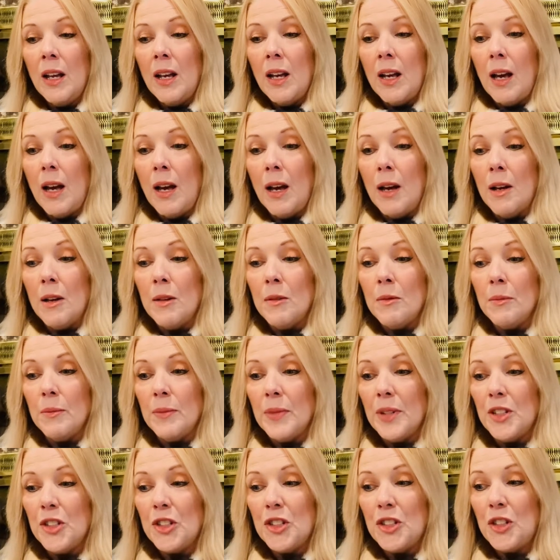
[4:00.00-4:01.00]
um,
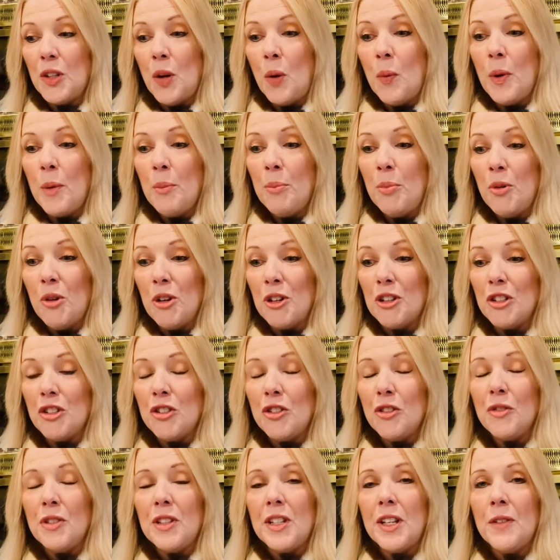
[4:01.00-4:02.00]
it's so important
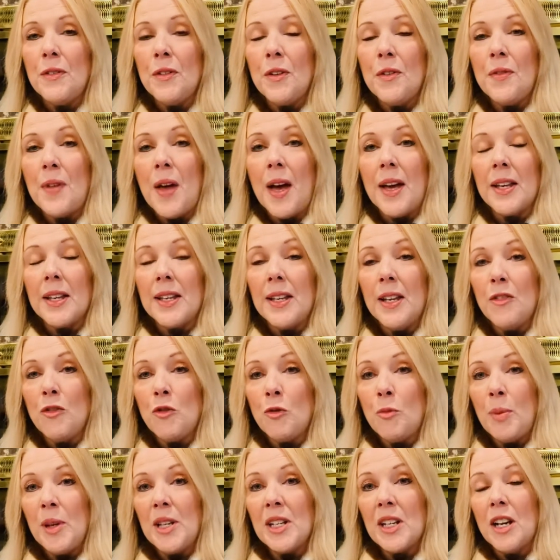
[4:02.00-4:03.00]
to give of that
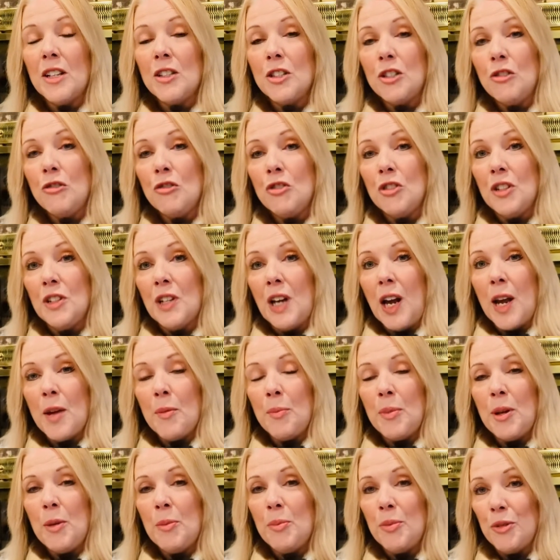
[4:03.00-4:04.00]
gift because you deny
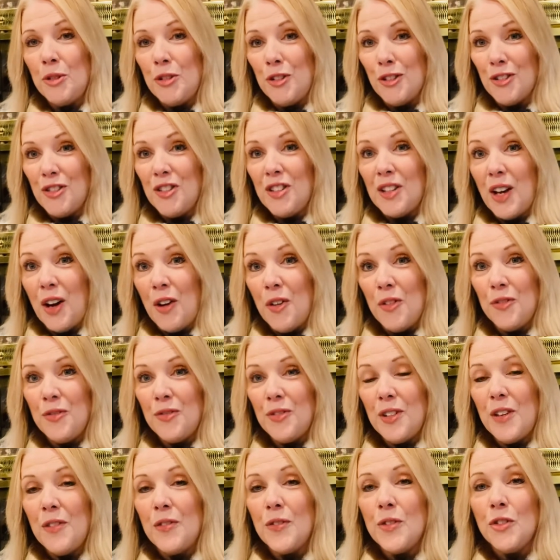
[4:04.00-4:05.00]
people yourself
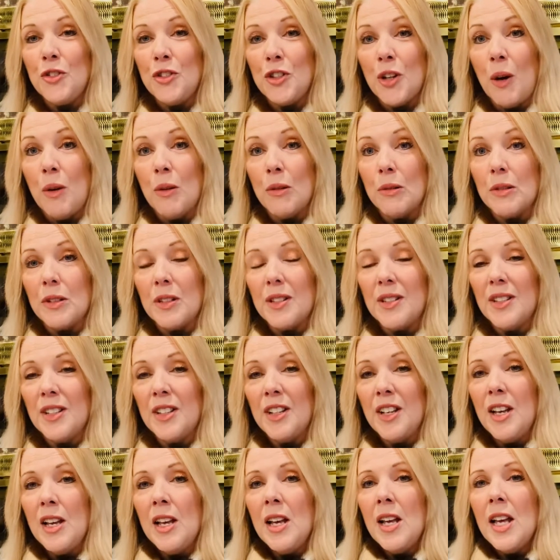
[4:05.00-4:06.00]
if you don't.
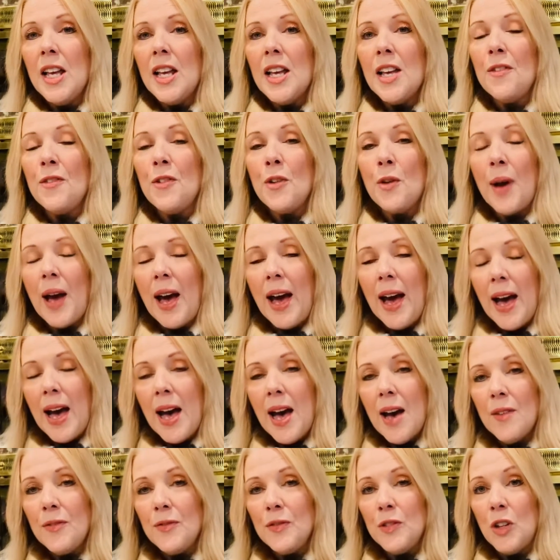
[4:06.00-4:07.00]
If you
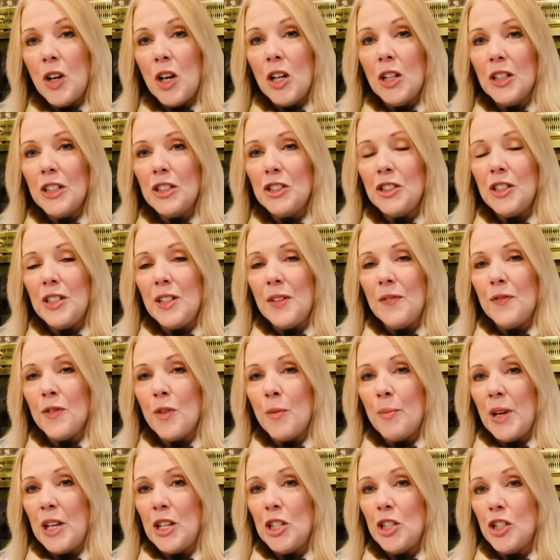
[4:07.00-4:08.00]
have knowledge and
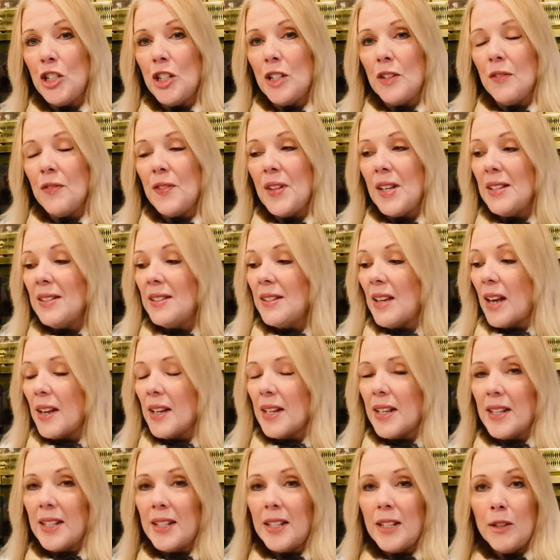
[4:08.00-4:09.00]
information, things that
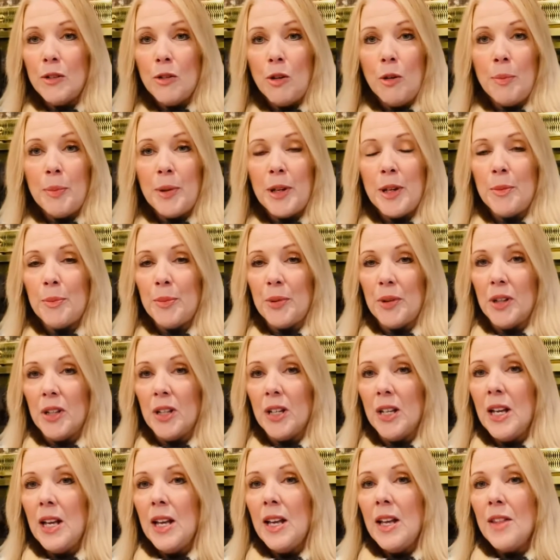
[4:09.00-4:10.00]
heal people,
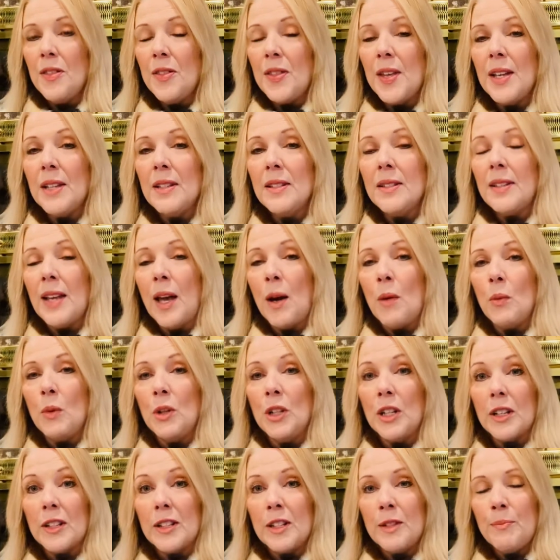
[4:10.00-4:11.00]
things that will
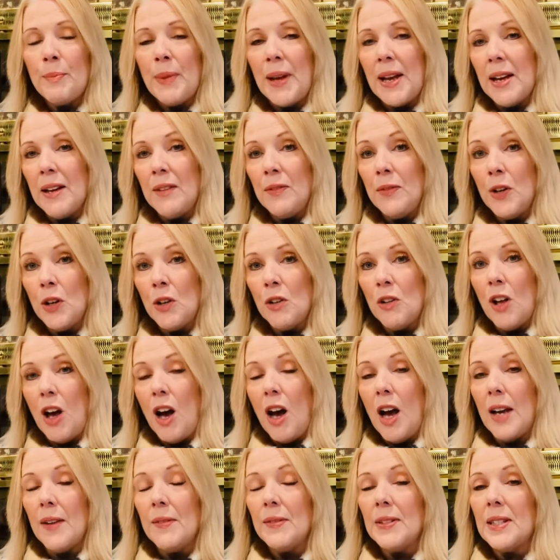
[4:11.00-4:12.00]
expand their
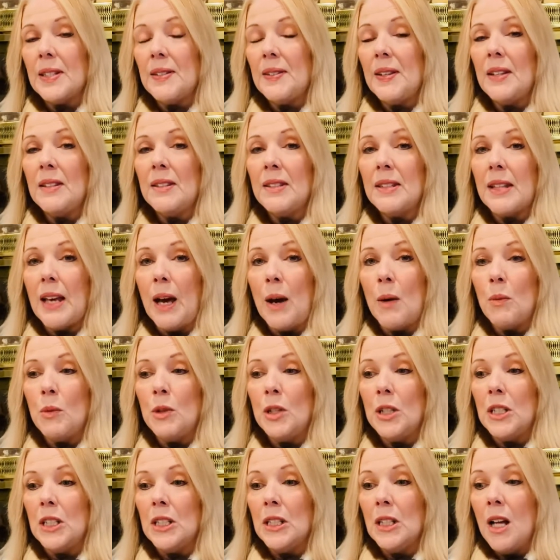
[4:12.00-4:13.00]
lives, things that
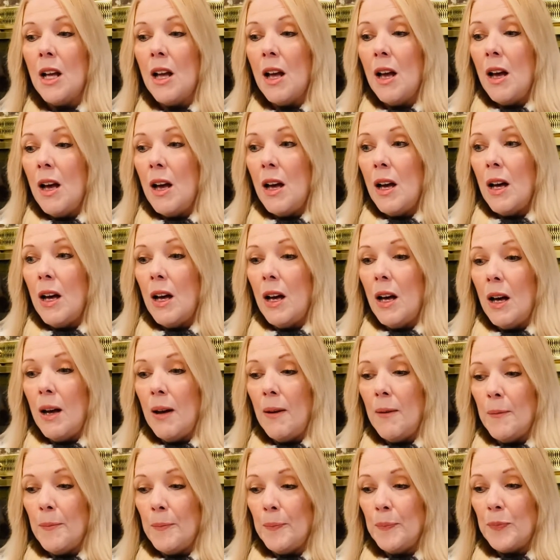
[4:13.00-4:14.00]
will
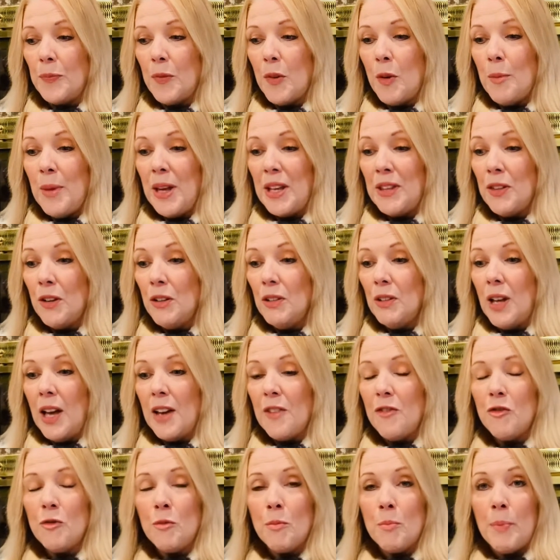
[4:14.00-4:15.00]
um, make their
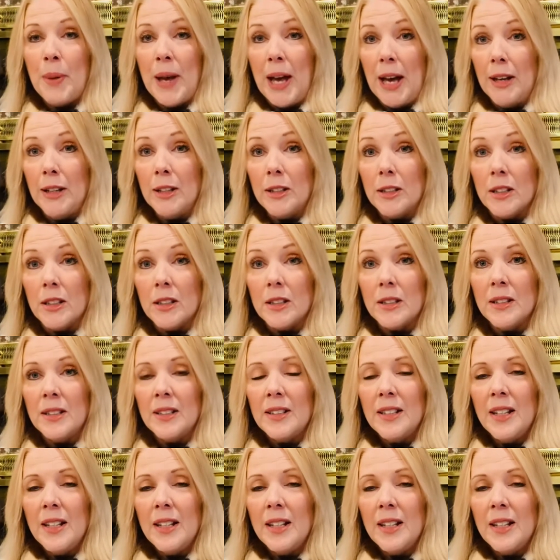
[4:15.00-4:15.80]
life better,